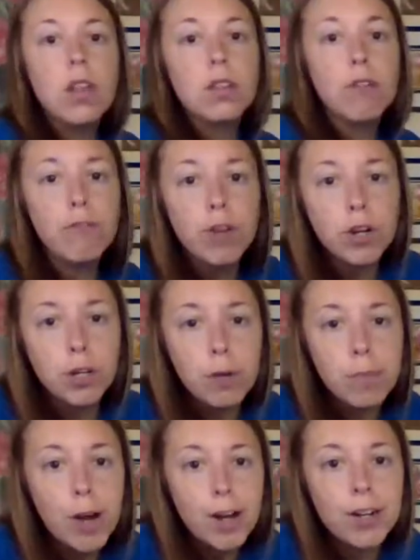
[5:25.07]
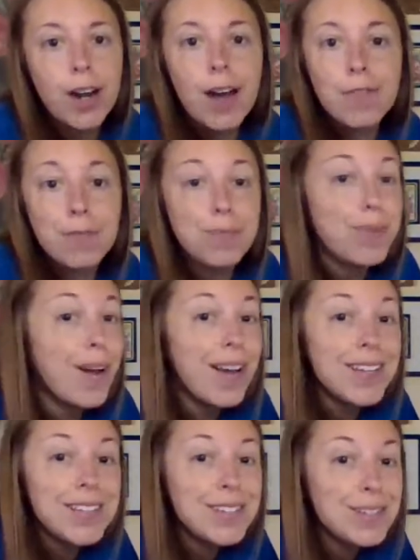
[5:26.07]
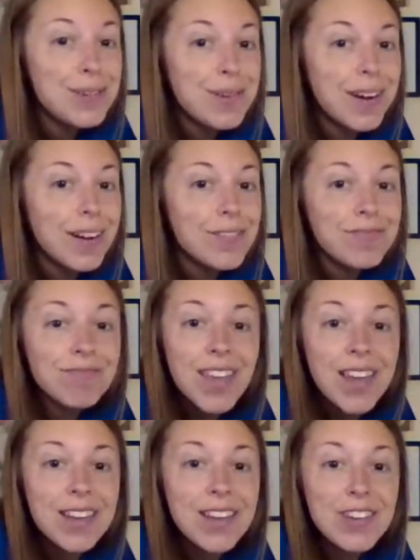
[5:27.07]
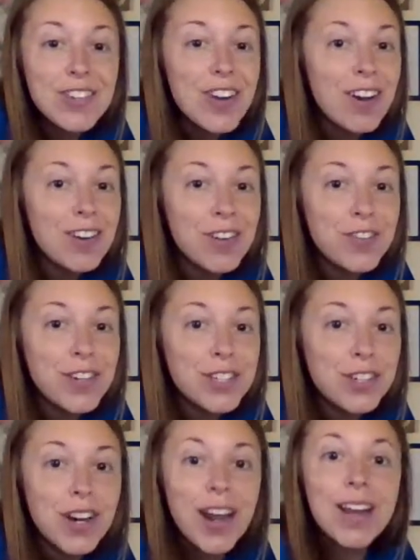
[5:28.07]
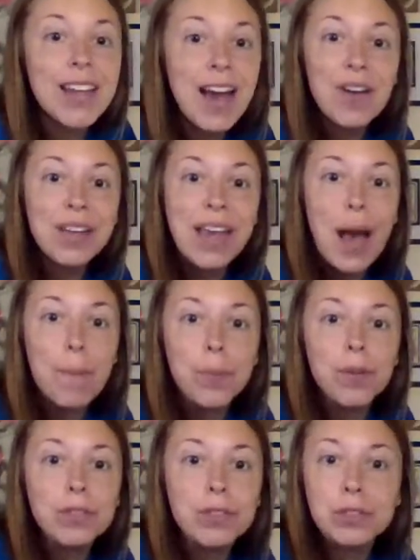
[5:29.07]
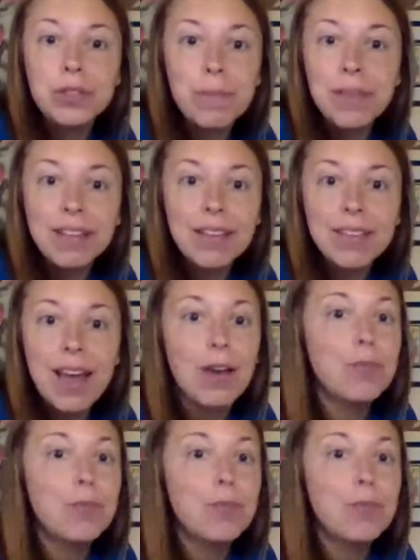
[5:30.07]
the vertical bar graph probably since you were in kindergarten or first grade counting apples or something like that.